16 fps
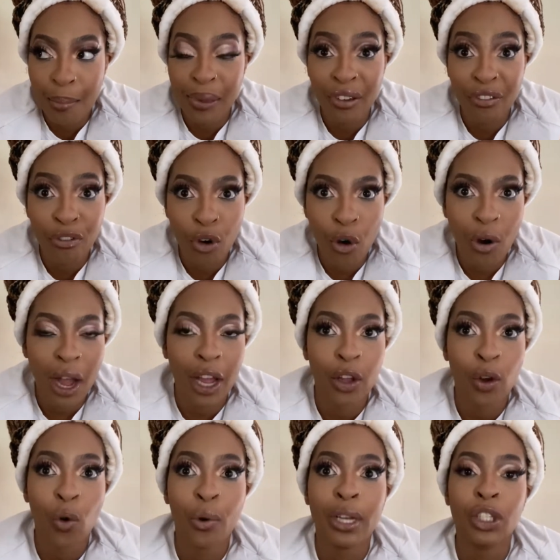Before, I
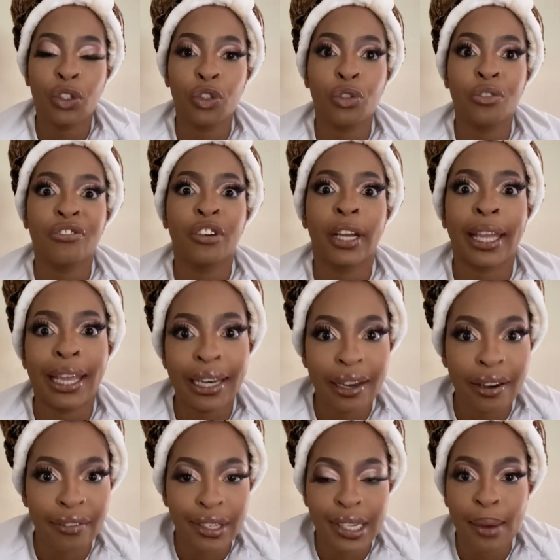always used to forget
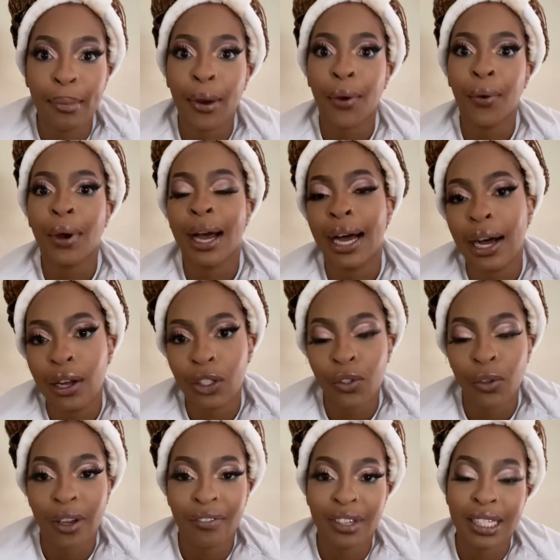every time I go out
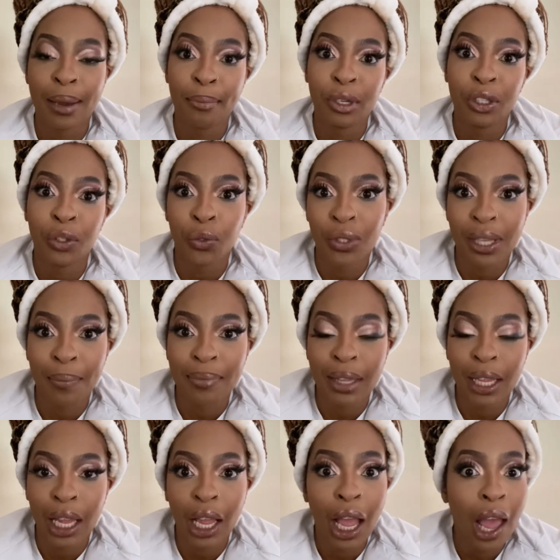or every time I do
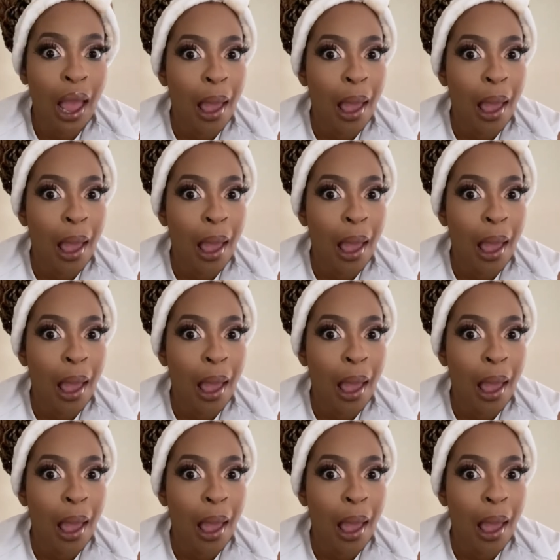something.